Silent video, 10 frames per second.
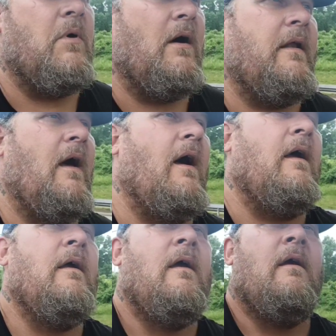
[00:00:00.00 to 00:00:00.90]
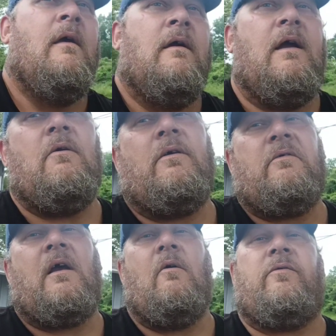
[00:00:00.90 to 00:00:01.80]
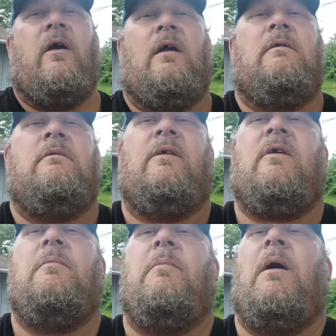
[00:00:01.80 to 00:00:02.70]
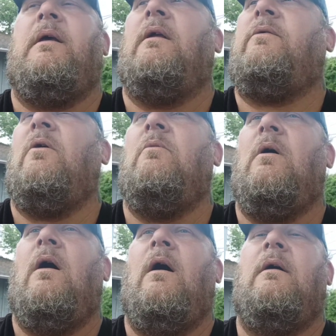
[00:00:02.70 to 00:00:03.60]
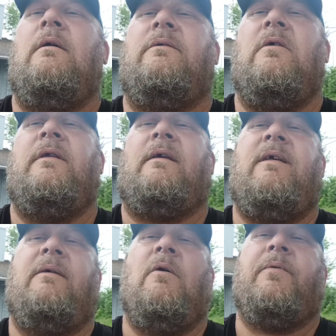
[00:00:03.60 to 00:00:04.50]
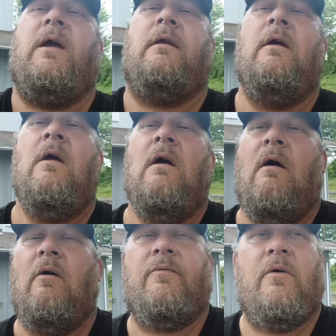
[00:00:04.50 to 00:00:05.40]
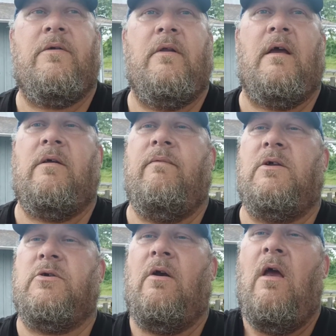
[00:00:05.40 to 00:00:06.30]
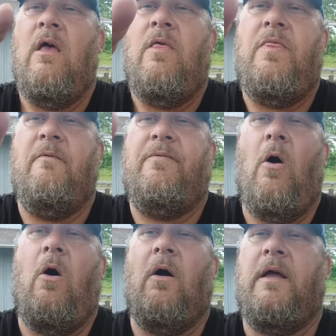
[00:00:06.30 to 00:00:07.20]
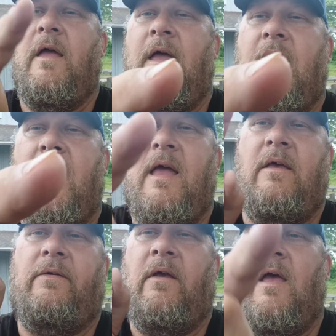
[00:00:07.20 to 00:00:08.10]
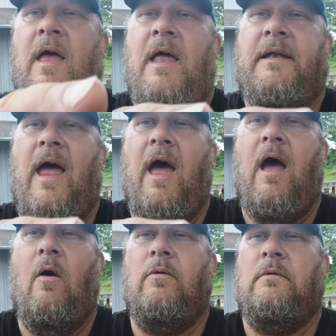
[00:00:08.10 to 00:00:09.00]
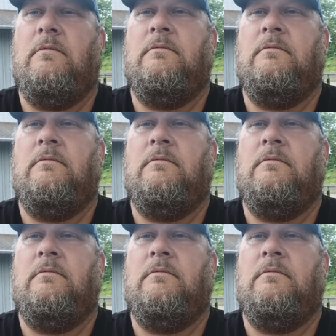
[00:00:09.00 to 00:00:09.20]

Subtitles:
But anyways, like I was saying, that's going to be about it. So until next time, don't forget, always forward to the next adventure. The vlog is down.